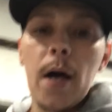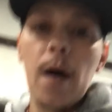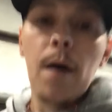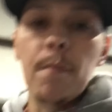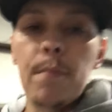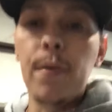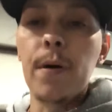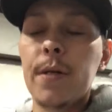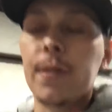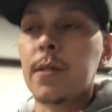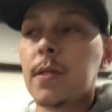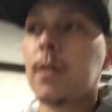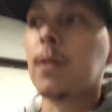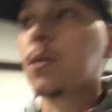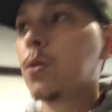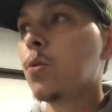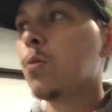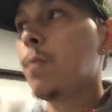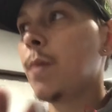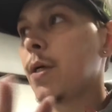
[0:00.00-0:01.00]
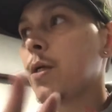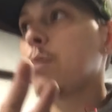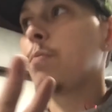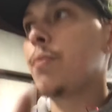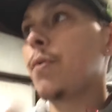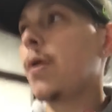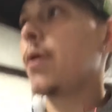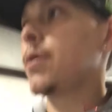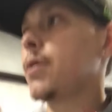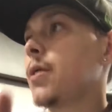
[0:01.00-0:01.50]
But the two major
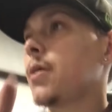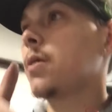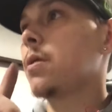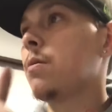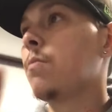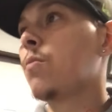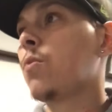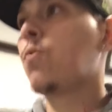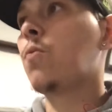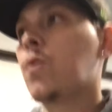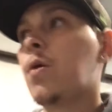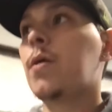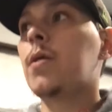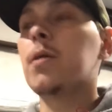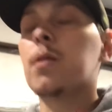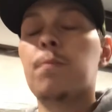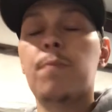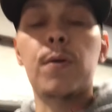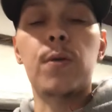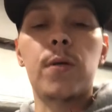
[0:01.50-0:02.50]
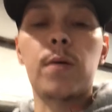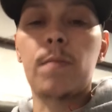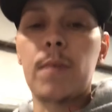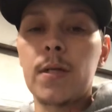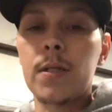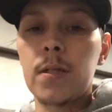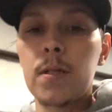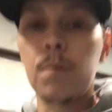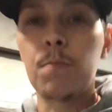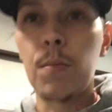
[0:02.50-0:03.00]
projects, number one is building my
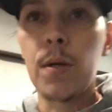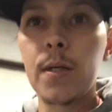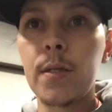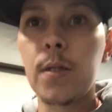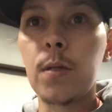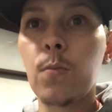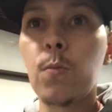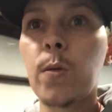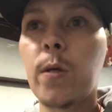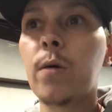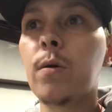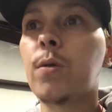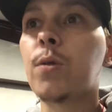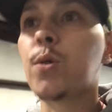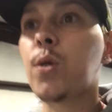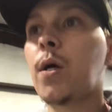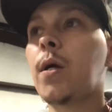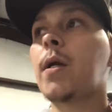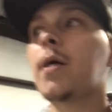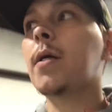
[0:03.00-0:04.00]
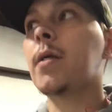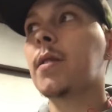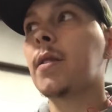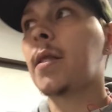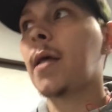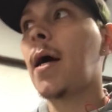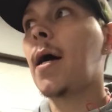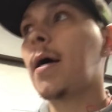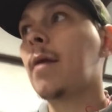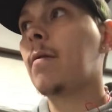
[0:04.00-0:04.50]
sim racing wheel and trying to get
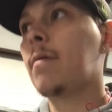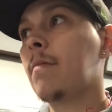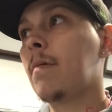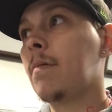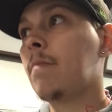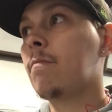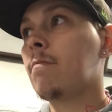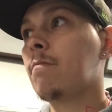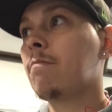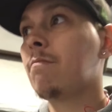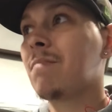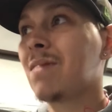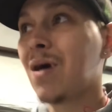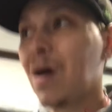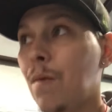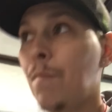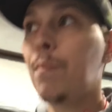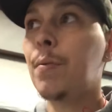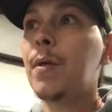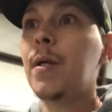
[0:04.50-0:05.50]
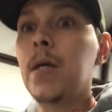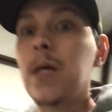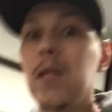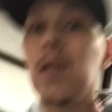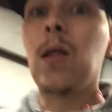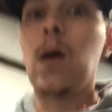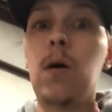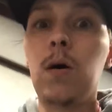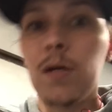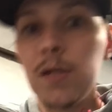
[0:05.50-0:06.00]
that company
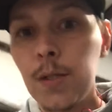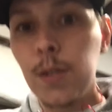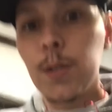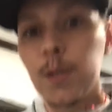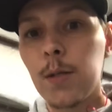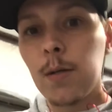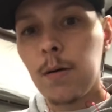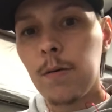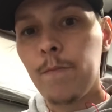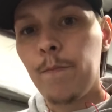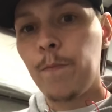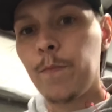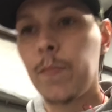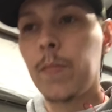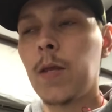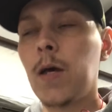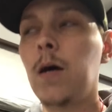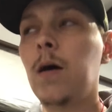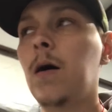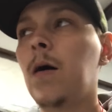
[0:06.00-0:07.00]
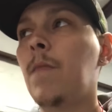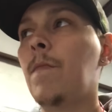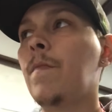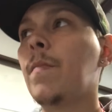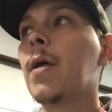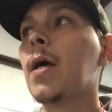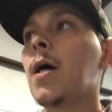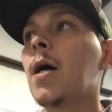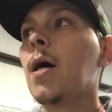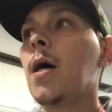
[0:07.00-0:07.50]
launched.
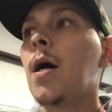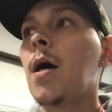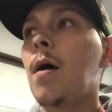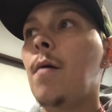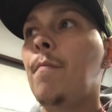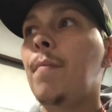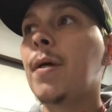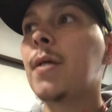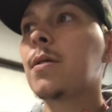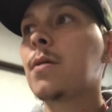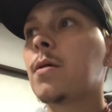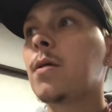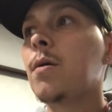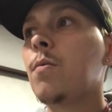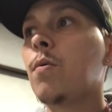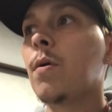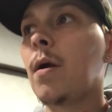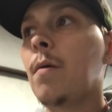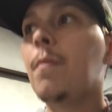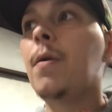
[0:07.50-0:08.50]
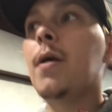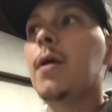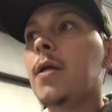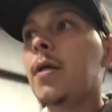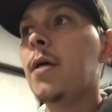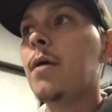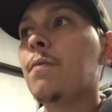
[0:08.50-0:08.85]
Basically, what I'm going to need